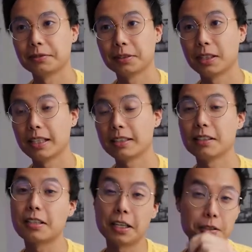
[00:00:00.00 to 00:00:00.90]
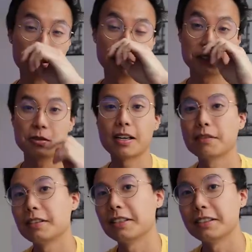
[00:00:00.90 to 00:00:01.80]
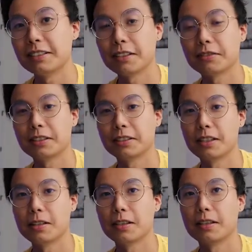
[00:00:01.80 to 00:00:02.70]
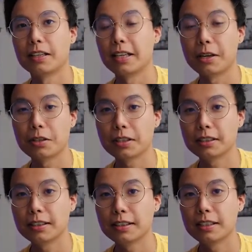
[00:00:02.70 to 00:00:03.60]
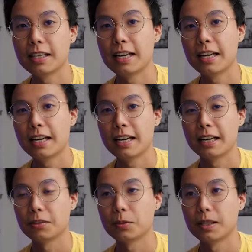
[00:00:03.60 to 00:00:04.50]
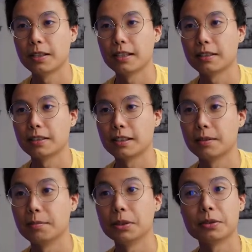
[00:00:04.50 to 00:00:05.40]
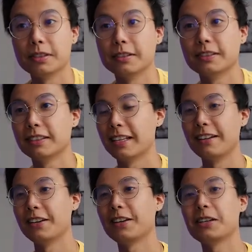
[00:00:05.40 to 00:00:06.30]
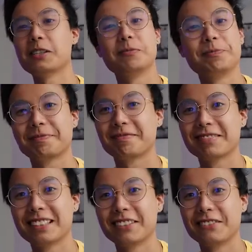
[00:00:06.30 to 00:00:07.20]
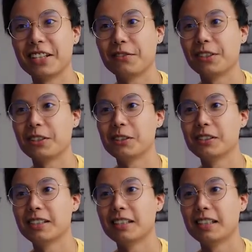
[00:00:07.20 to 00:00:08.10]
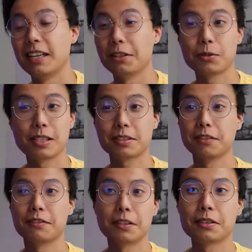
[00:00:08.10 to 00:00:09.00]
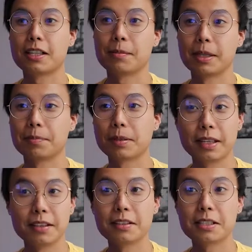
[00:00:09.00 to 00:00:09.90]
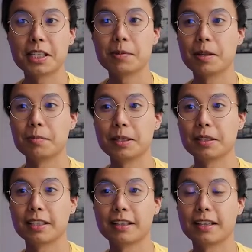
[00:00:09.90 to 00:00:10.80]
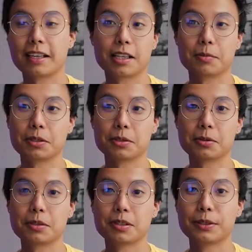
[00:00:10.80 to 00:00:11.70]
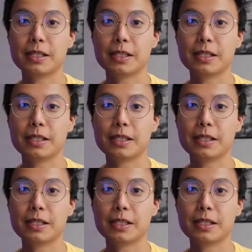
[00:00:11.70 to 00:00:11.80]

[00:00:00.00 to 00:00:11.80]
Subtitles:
So that's the danger of a Scrafty, definitely on an energy lead, as well as boosted. And there you go, 5-0. And this was actually the first time I played this team and immediately had that kind of results.